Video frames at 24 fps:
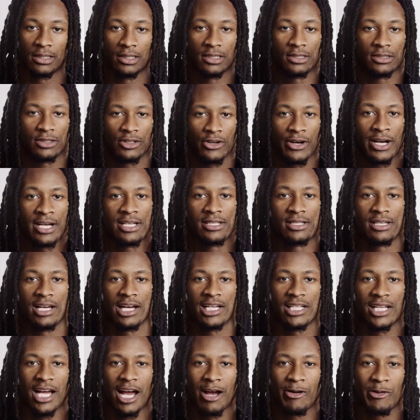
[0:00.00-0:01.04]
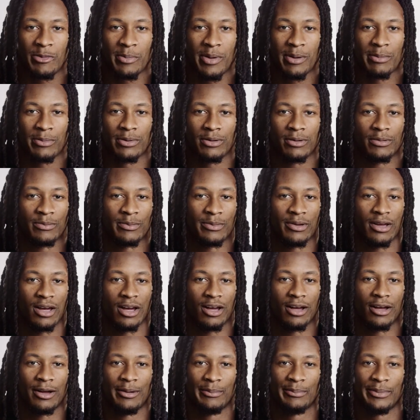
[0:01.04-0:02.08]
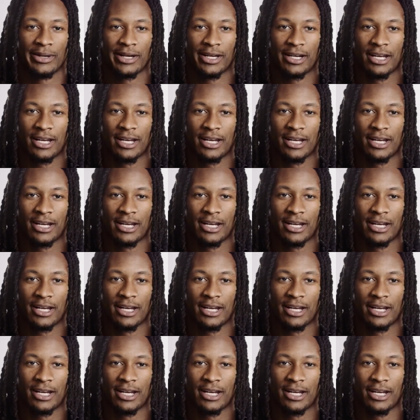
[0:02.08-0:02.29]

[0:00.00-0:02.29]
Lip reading: It's crazy. I remember being